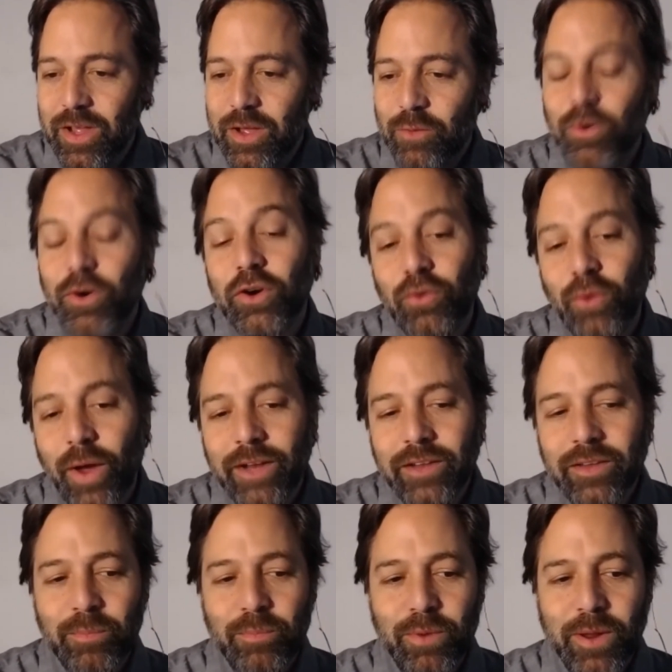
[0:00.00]
we're trying
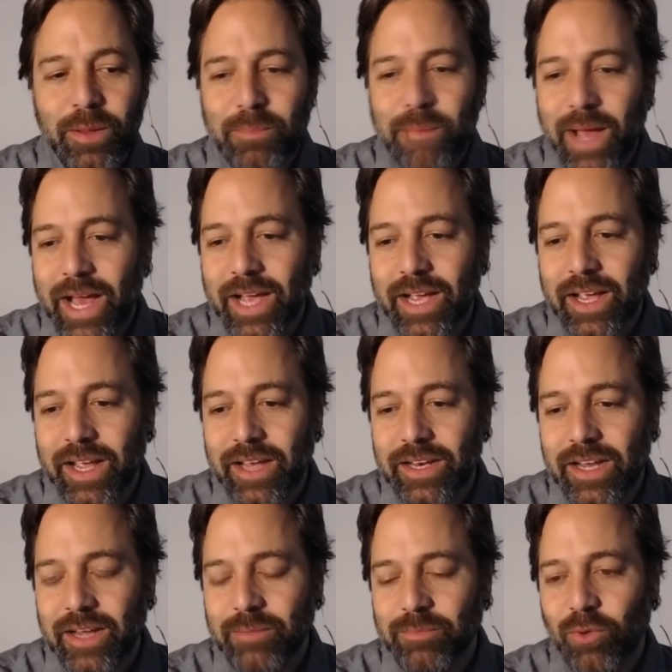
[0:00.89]
to bring back a,
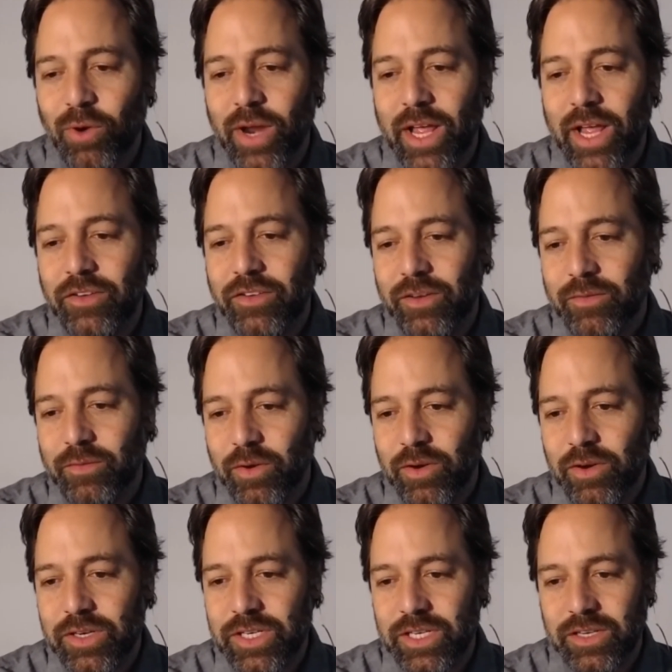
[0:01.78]
a more ancient
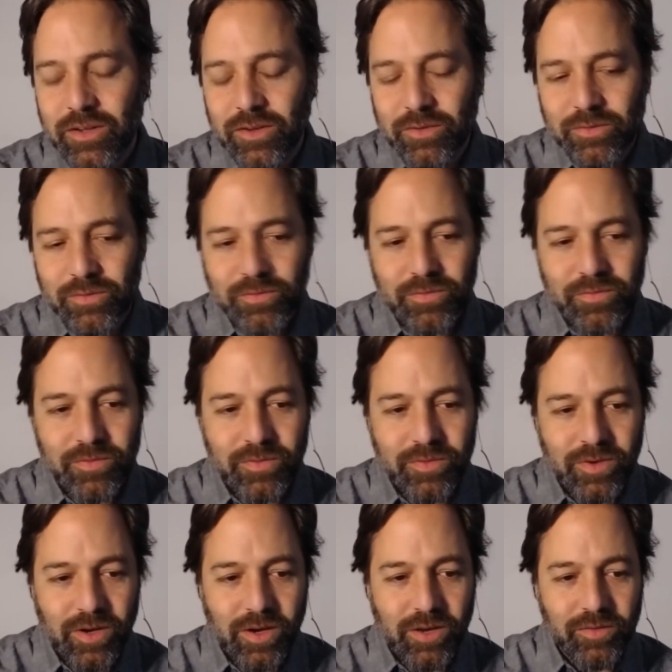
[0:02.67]
version of
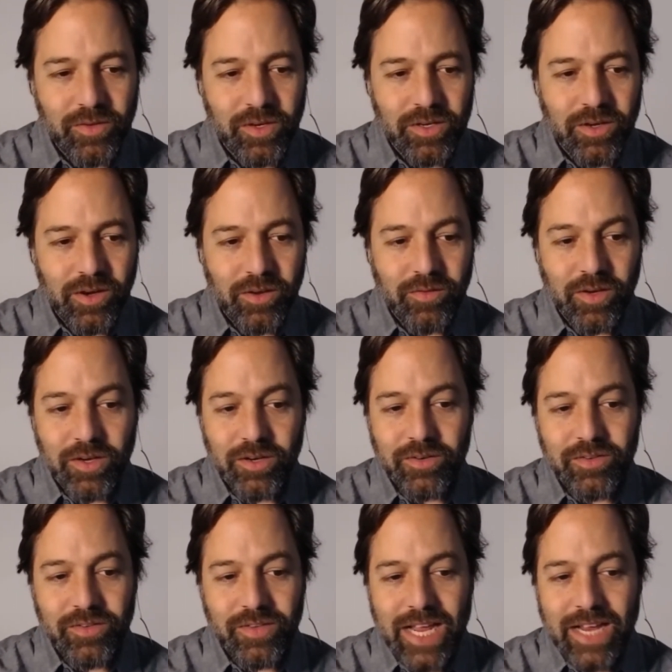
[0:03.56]
of of
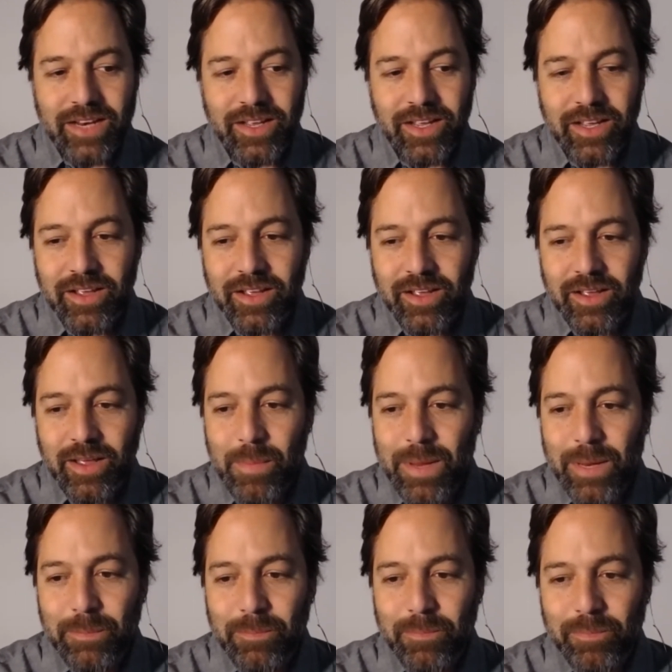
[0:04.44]
understanding i
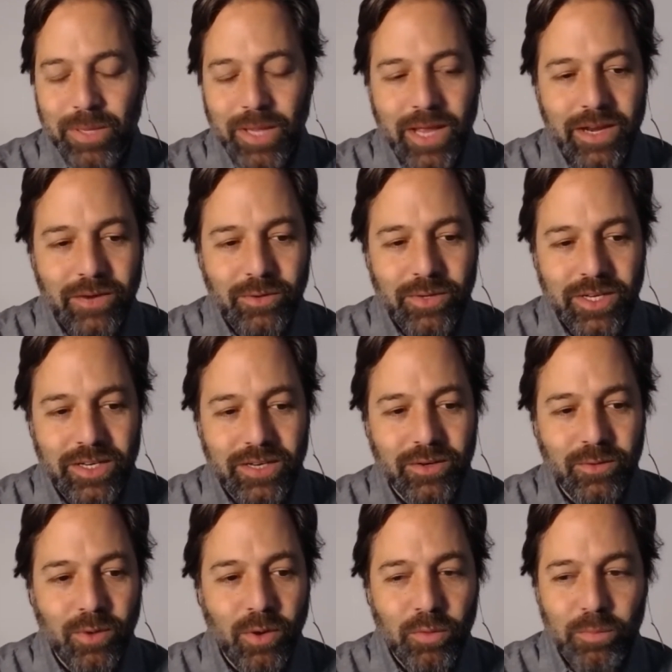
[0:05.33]
mean plato
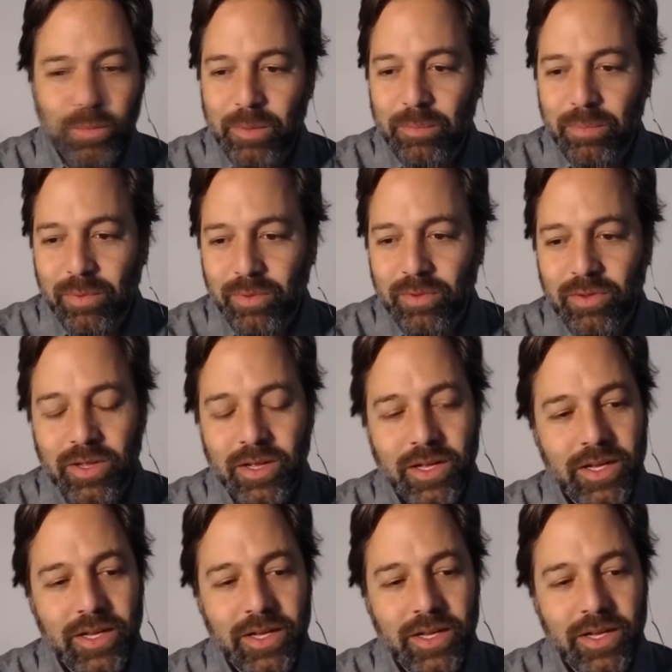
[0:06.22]
didn't quote people